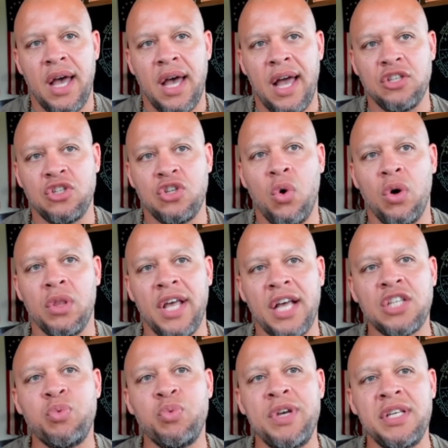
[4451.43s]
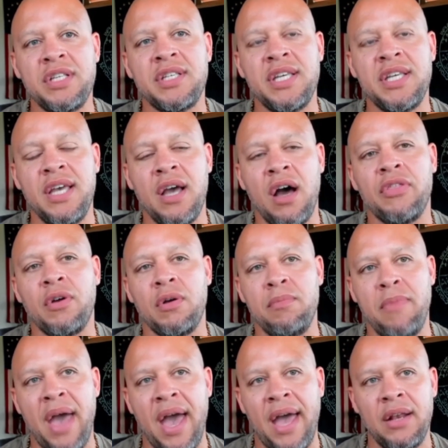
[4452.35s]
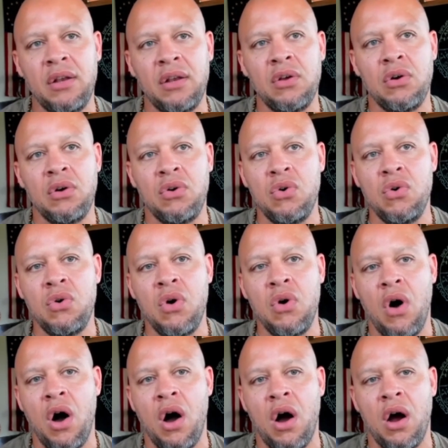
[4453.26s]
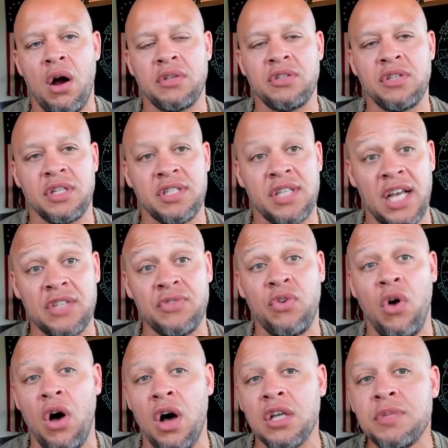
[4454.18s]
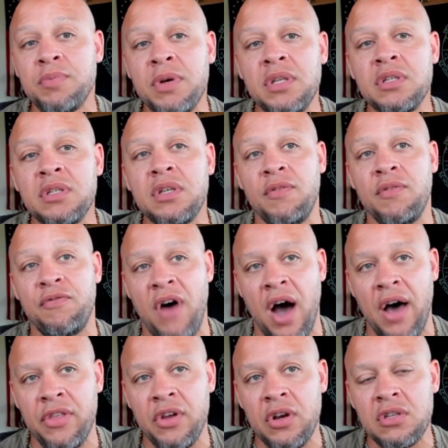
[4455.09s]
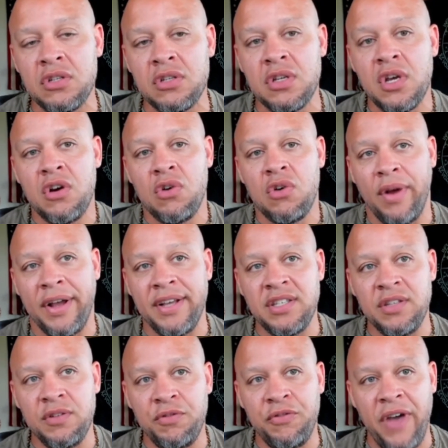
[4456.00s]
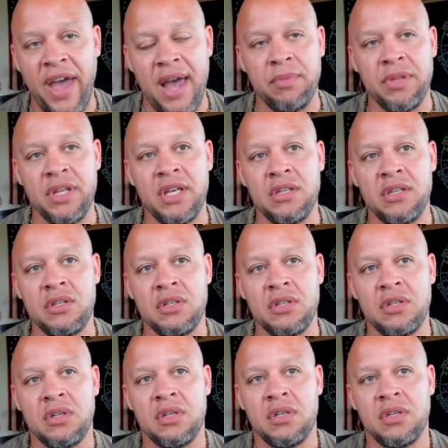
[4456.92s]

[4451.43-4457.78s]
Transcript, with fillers: And so, unless we see other men who are successful husbands and fathers, raising families,